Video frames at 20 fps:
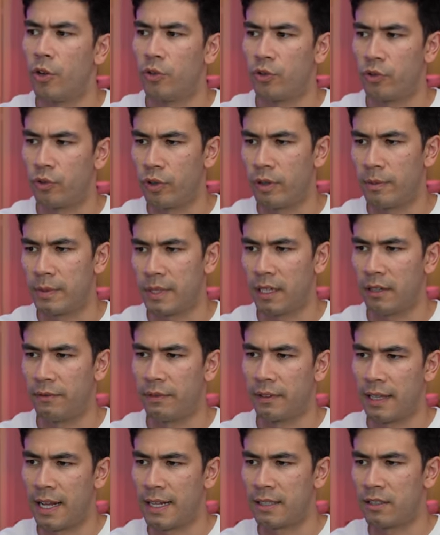drew
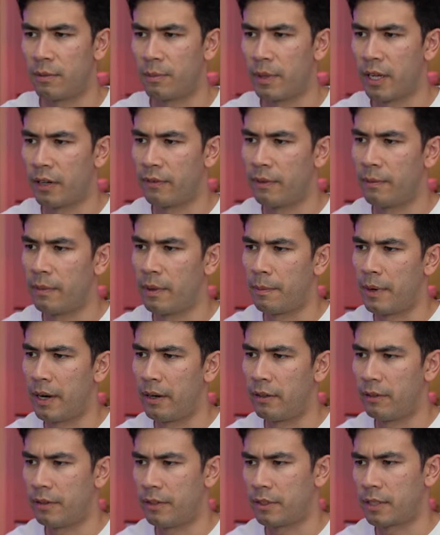himself a glass of beer from the
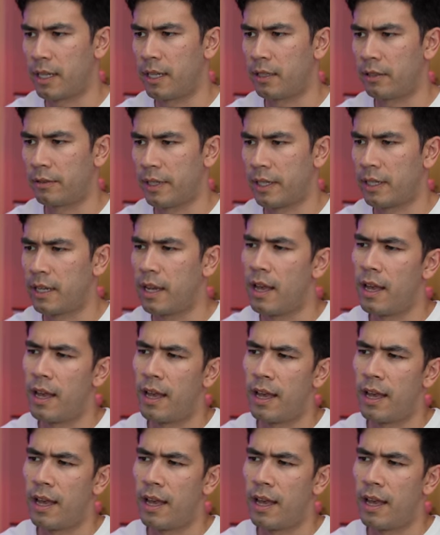barrel in the scullery,